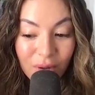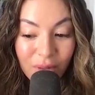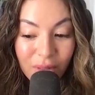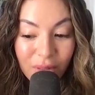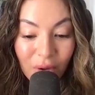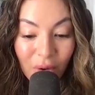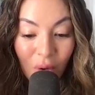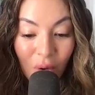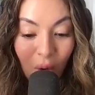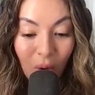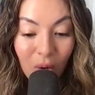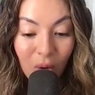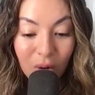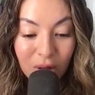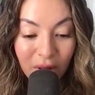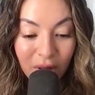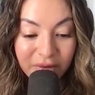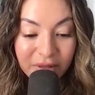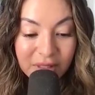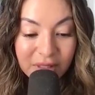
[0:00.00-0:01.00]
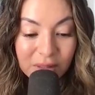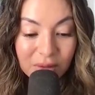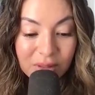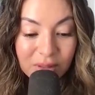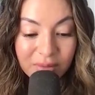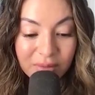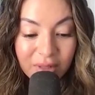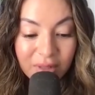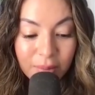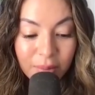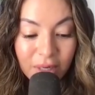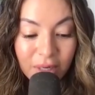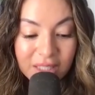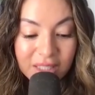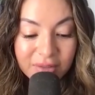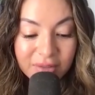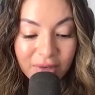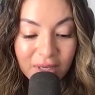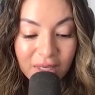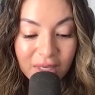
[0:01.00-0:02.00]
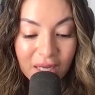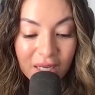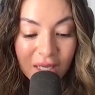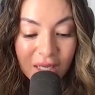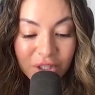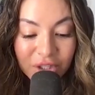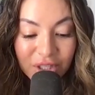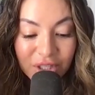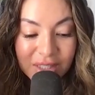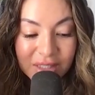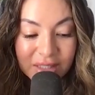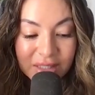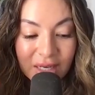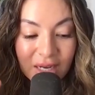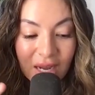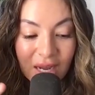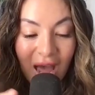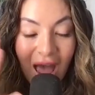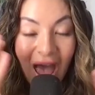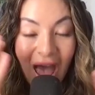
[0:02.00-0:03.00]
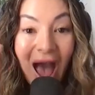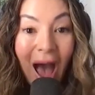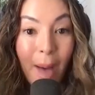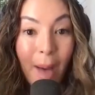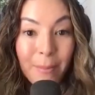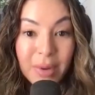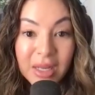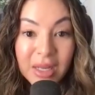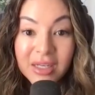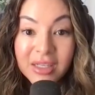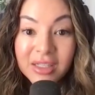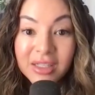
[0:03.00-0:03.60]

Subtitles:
the goal of exclusively breastfeeding. It just happened.